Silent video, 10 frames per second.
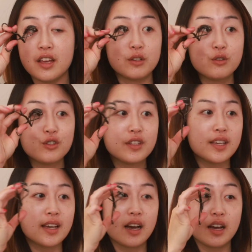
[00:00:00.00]

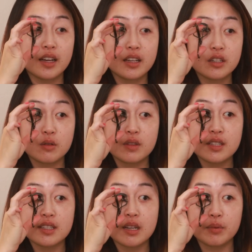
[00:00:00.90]
Usually I do
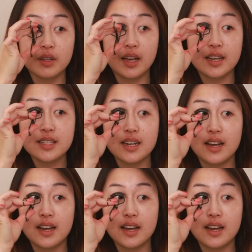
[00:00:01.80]
this step last.